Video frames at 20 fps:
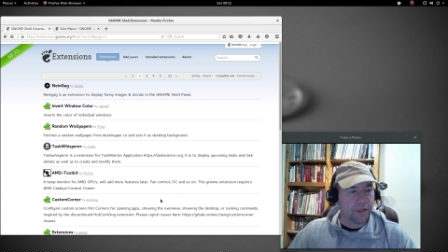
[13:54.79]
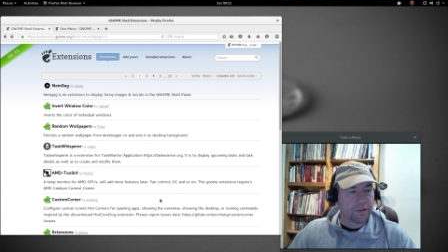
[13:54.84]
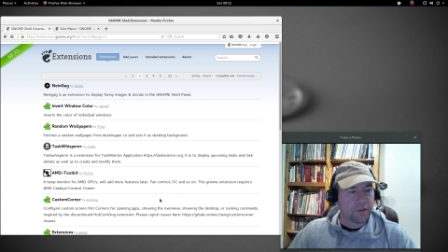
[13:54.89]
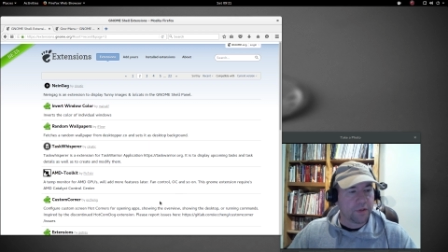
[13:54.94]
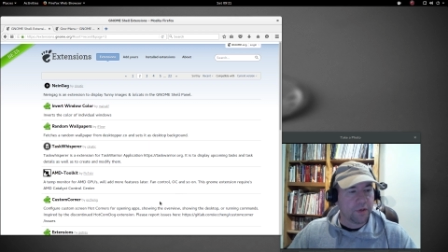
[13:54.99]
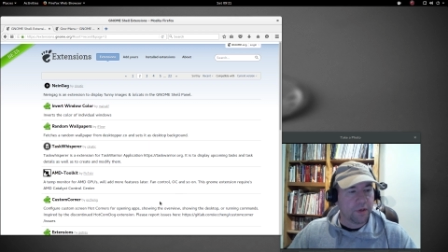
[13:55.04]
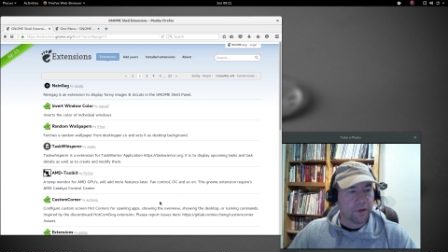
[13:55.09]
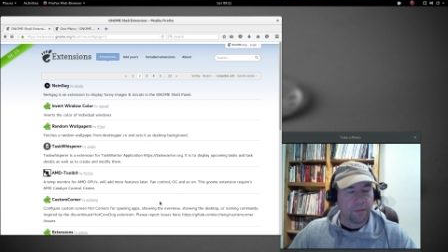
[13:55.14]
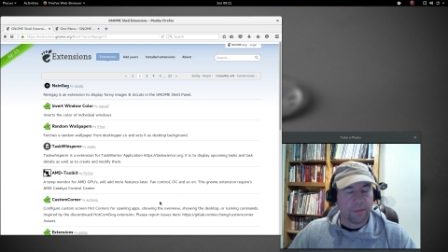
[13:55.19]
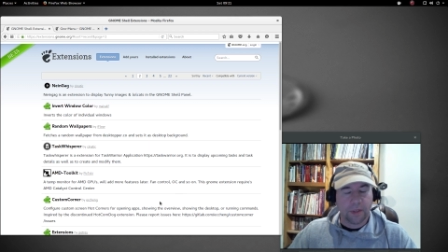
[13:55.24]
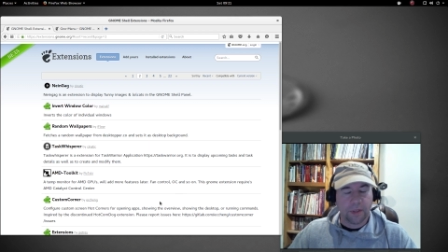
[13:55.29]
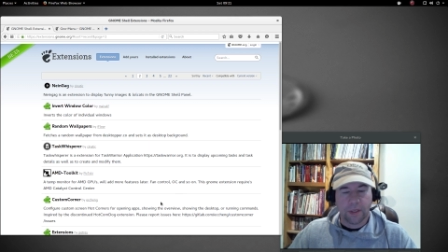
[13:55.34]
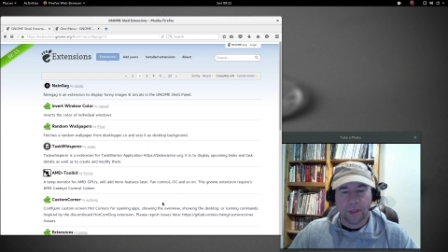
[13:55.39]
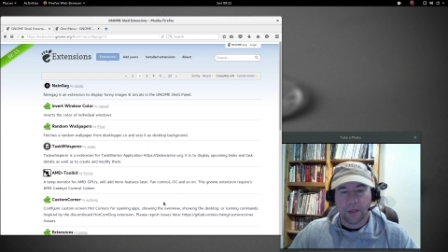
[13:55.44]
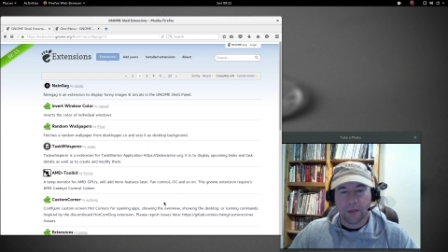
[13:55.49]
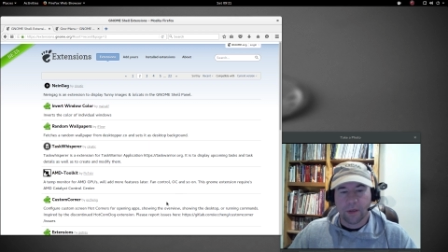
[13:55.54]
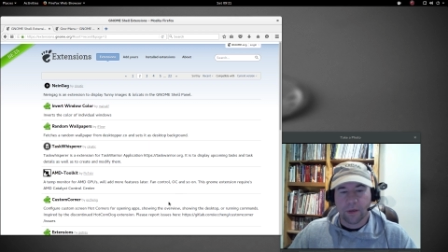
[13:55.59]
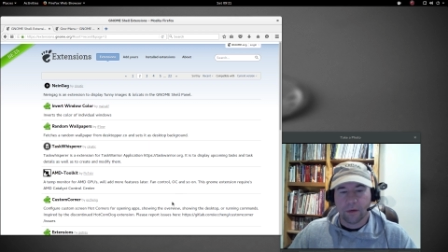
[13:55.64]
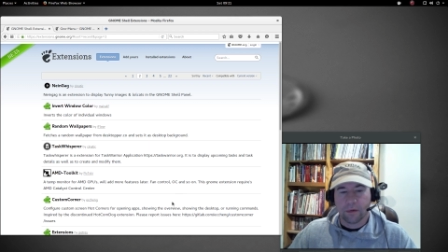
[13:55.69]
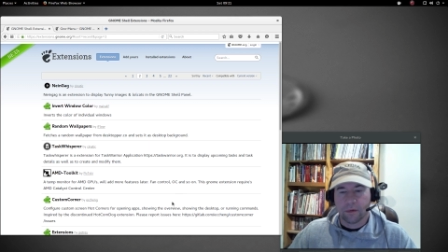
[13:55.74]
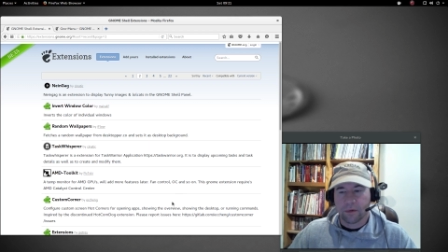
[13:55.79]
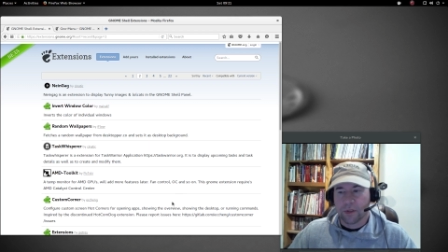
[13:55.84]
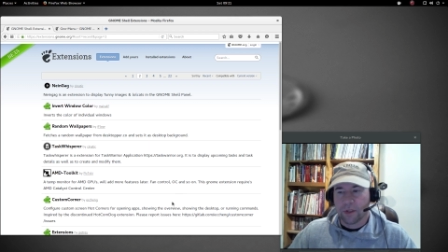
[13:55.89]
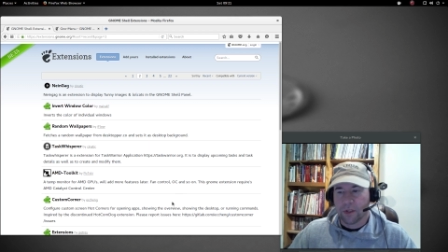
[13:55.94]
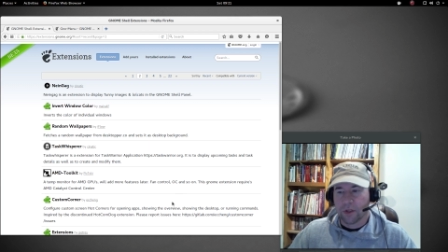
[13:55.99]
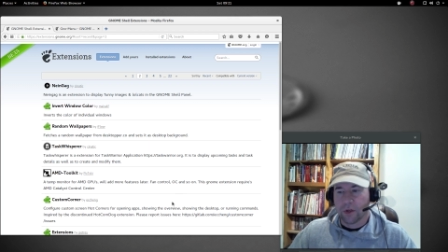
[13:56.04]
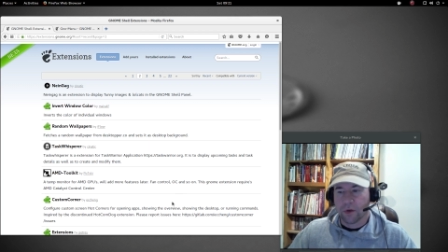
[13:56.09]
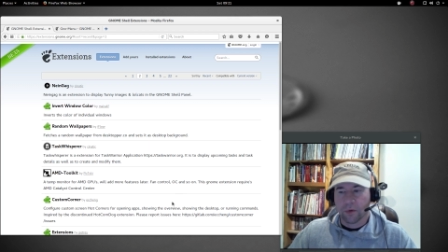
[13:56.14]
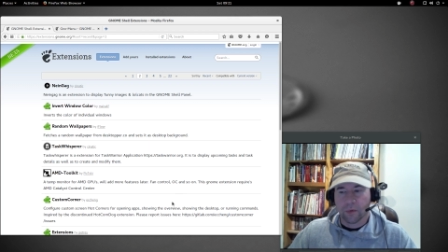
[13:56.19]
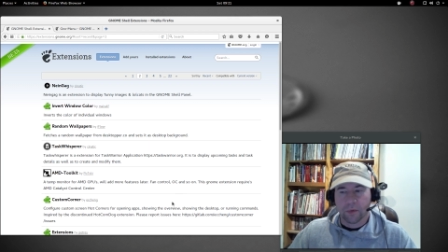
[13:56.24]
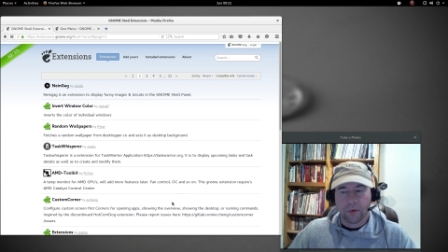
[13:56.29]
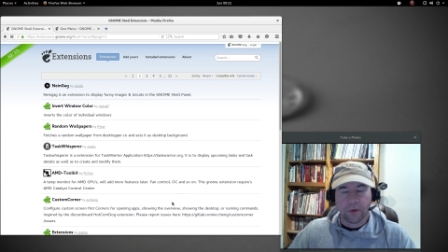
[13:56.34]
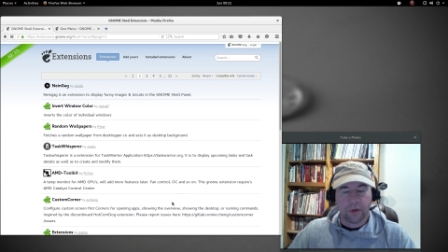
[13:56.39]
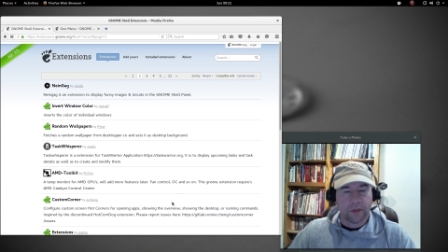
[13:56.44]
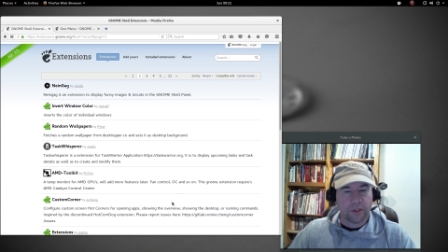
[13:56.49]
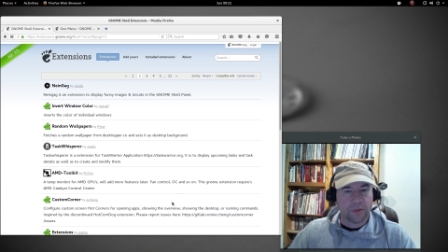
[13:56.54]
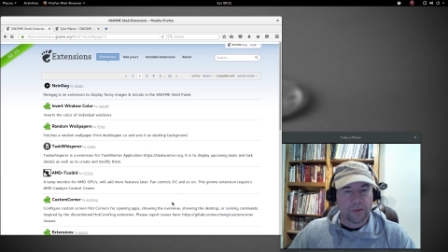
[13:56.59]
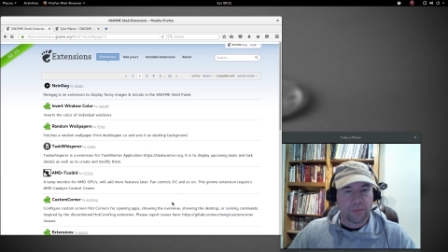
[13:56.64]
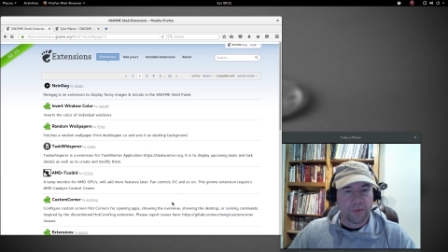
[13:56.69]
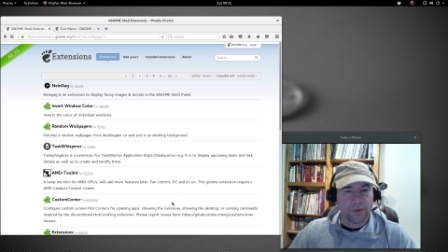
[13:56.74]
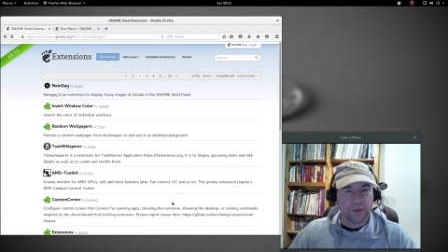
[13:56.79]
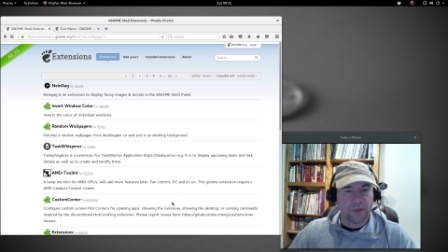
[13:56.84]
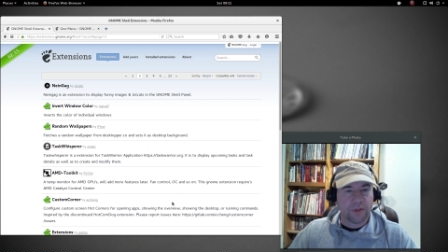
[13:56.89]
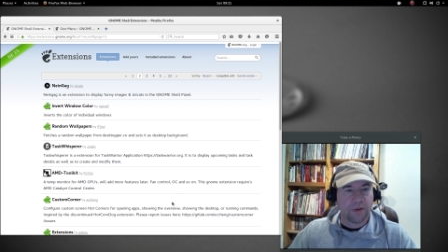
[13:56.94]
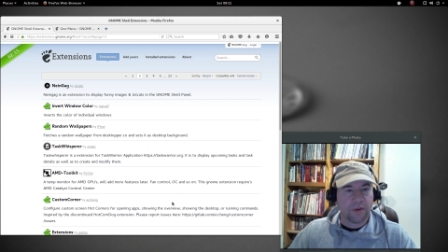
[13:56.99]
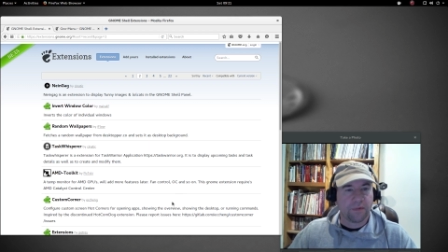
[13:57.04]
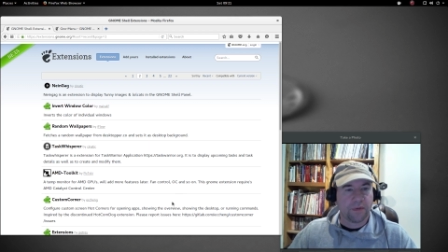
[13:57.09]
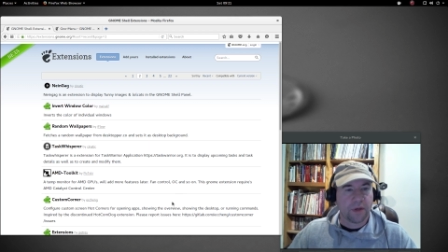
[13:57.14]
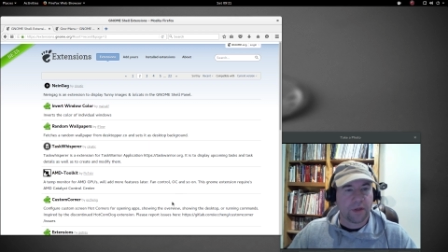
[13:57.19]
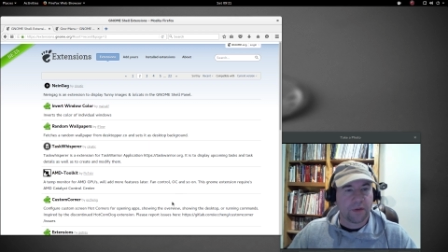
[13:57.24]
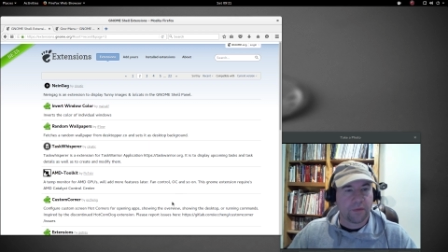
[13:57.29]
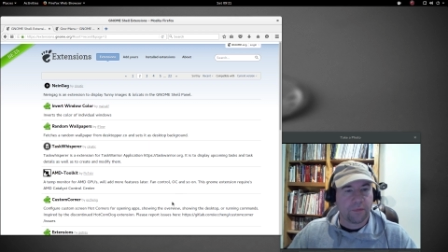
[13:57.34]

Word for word: It's going to be uh, you know, really specific